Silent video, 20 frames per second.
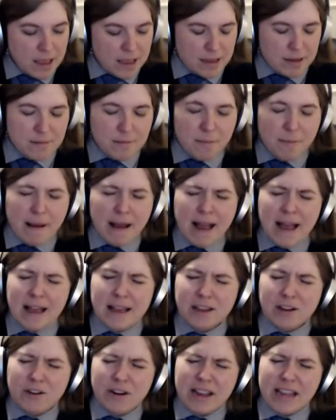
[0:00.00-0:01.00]
And
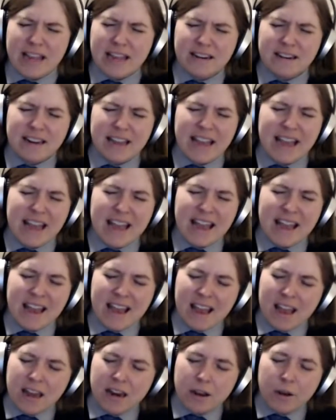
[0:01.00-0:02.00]
my
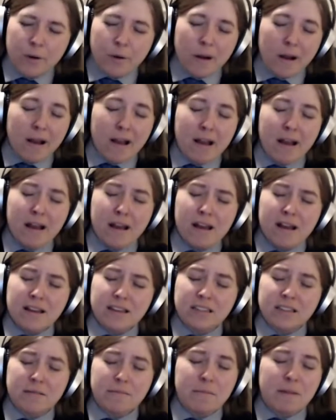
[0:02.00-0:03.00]
granddaddy
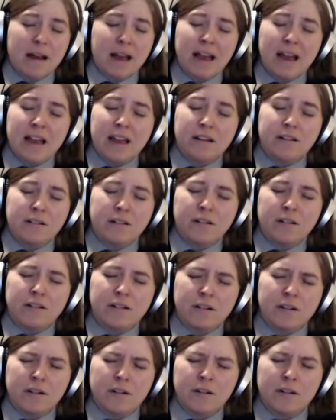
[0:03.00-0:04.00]
was a
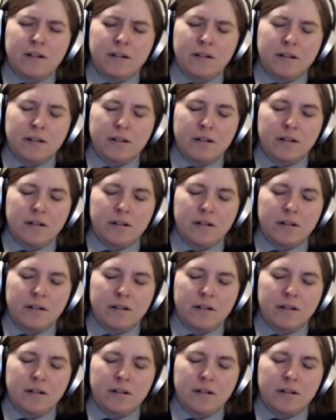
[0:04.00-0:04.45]
miner.